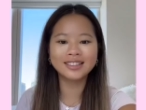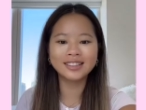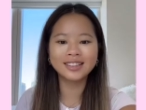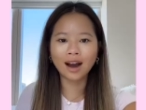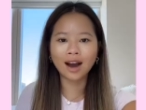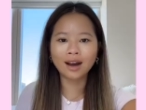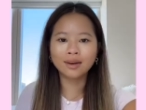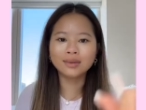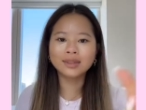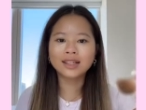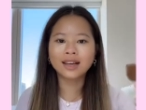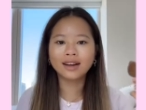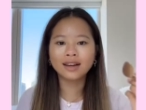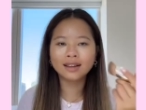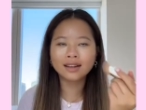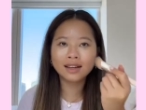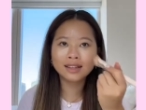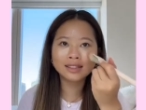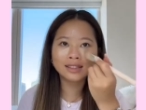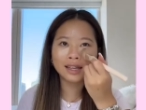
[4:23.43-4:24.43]
I was getting
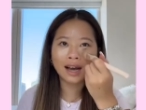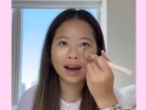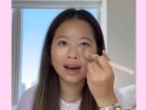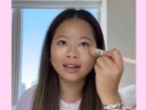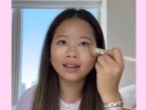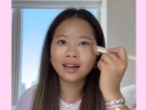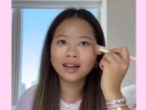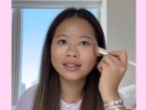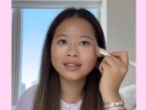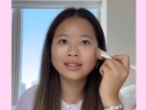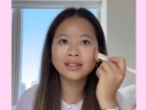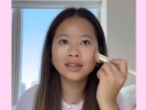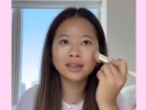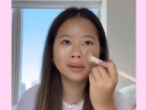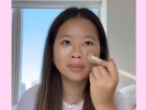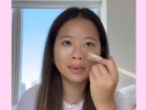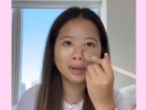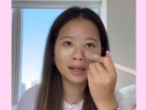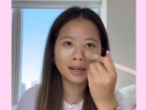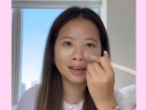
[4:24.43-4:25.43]
like sad last night
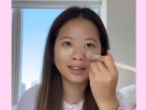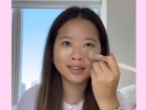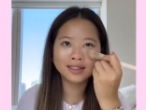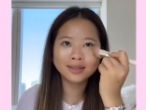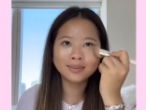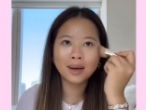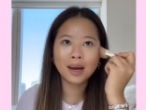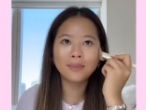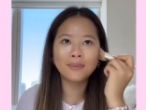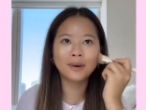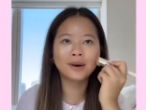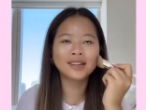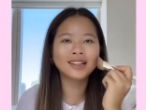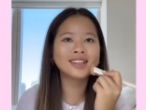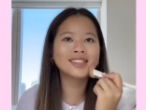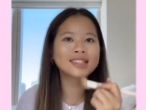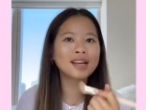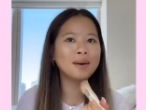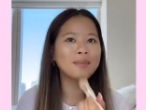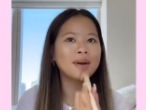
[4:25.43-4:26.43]
because my birthday's
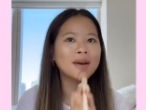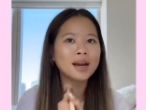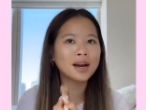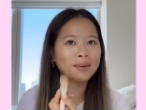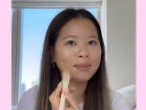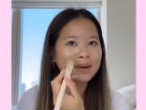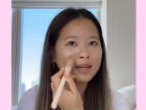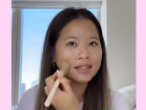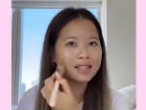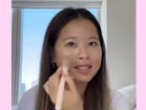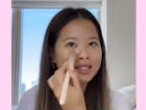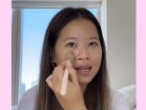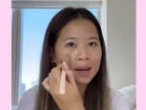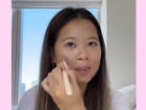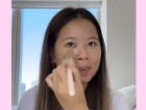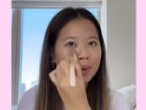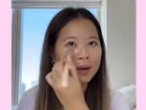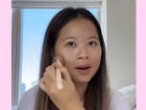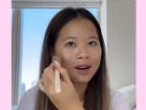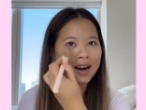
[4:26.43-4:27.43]
coming up in
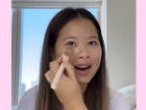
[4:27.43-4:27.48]
December